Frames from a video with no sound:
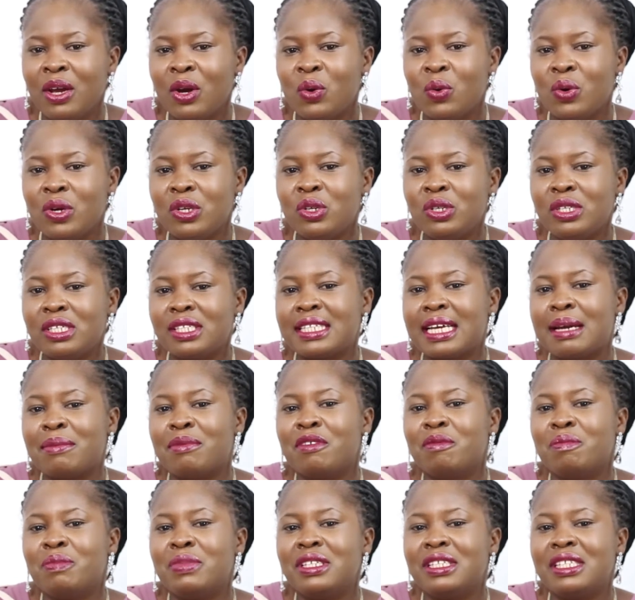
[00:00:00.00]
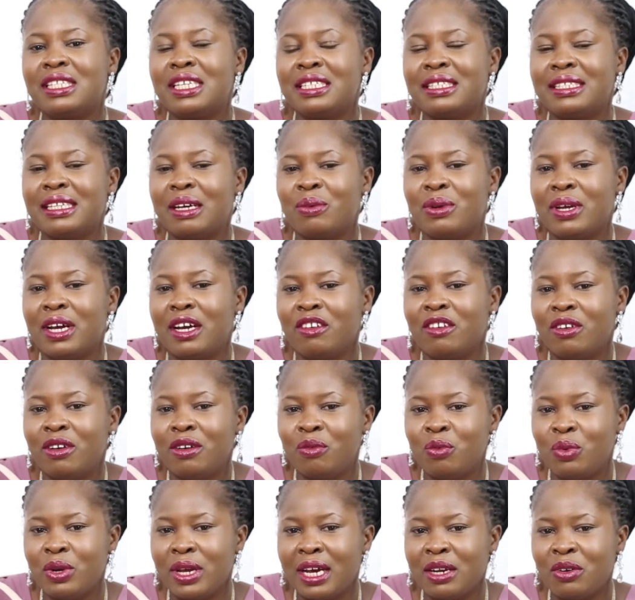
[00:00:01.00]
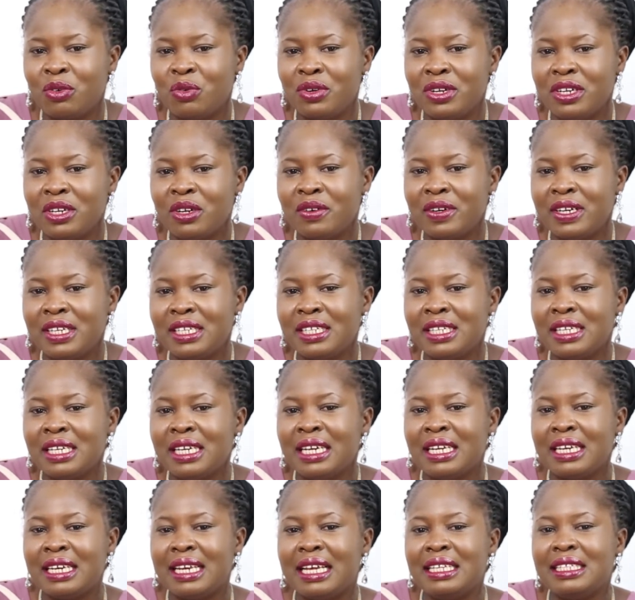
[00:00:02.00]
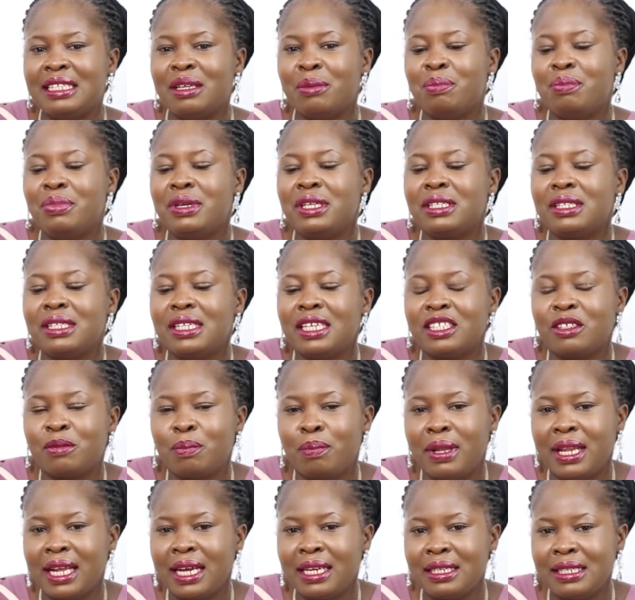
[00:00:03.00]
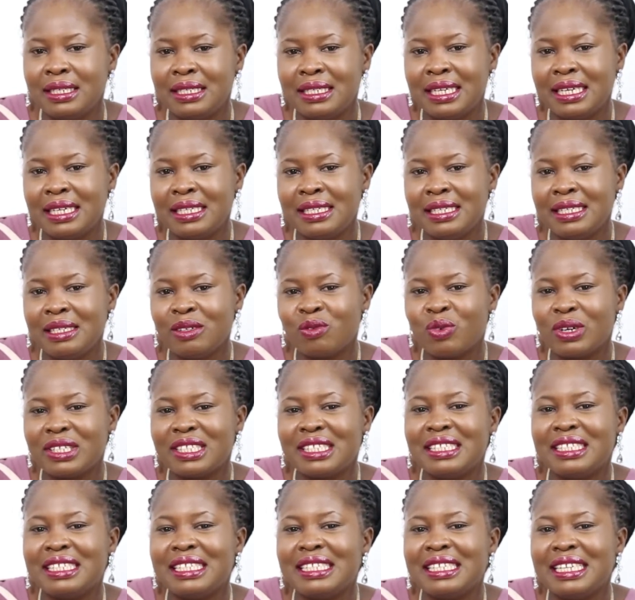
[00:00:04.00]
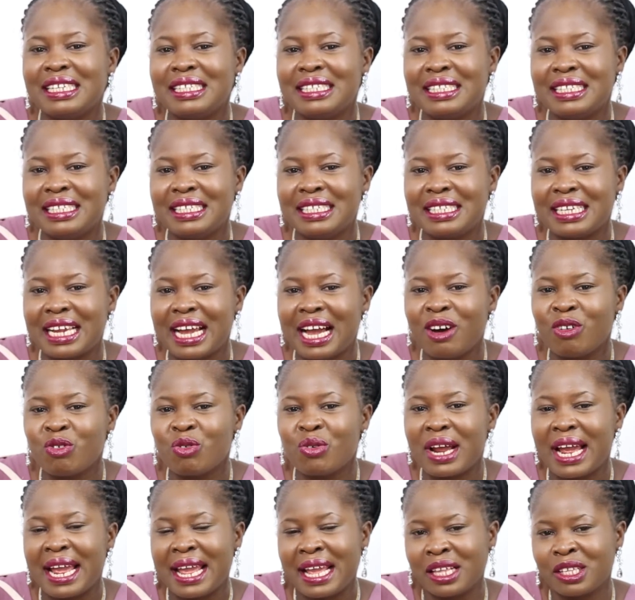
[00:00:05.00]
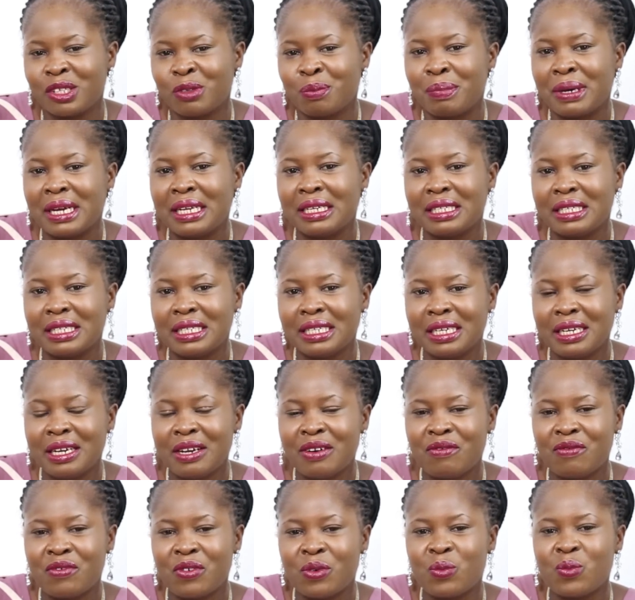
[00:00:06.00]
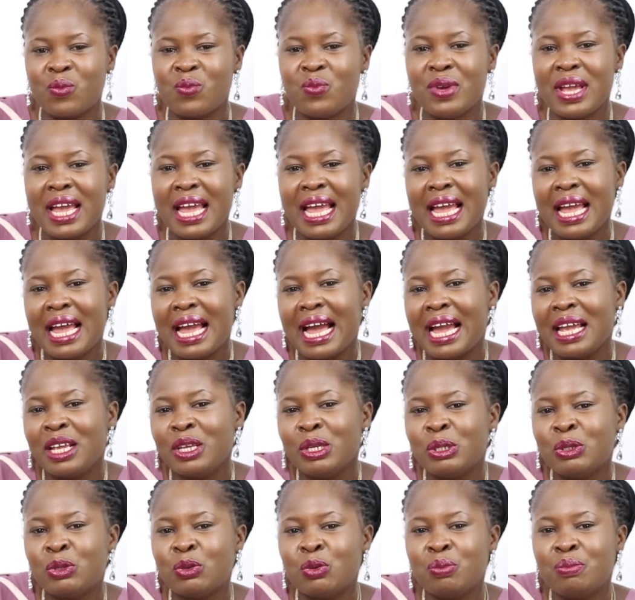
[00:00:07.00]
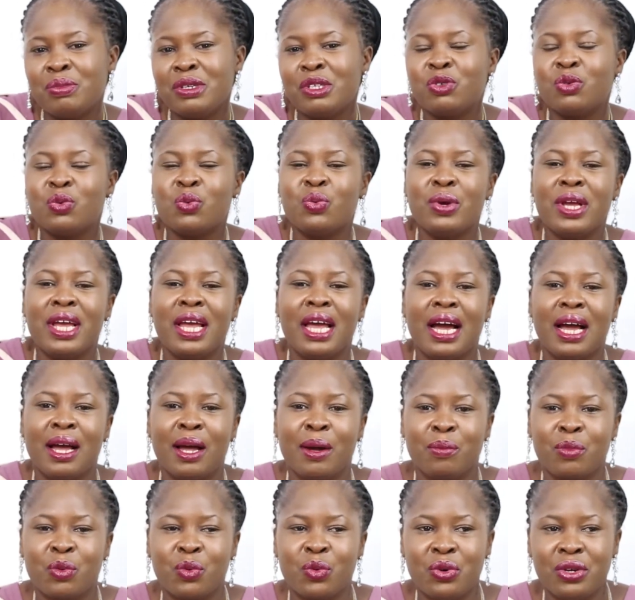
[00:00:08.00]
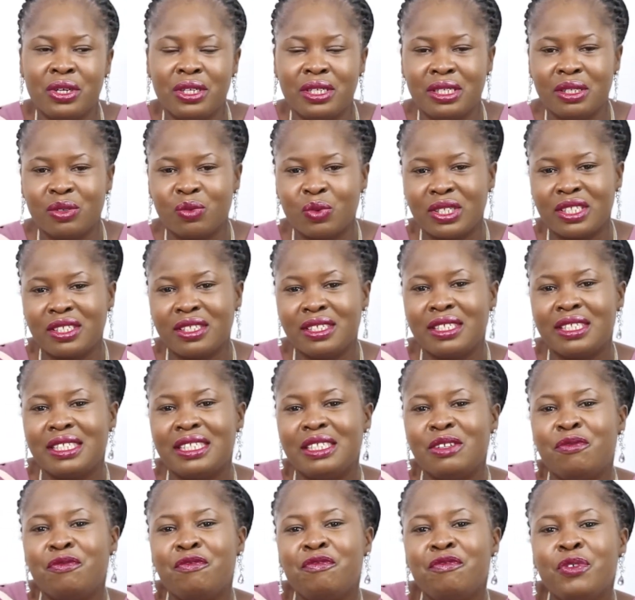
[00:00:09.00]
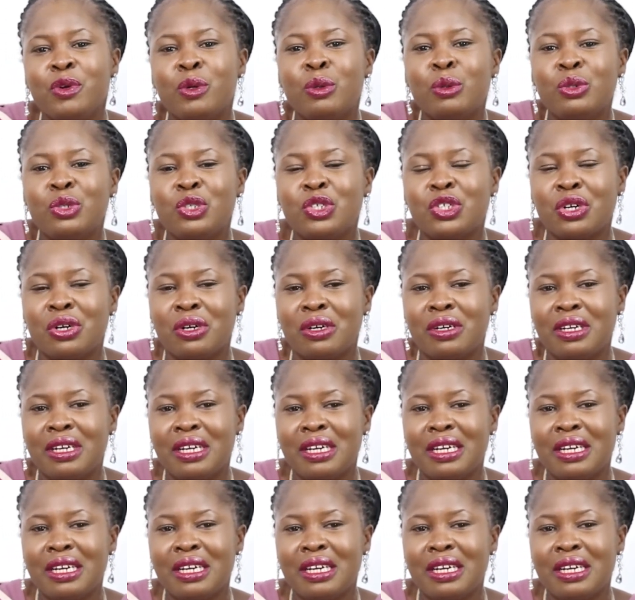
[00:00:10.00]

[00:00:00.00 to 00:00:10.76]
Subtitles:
We know the type of business that we are doing already. There is a business plan. Then what is the next stage? How do I expand from where I used to be to where I am going? What is the future?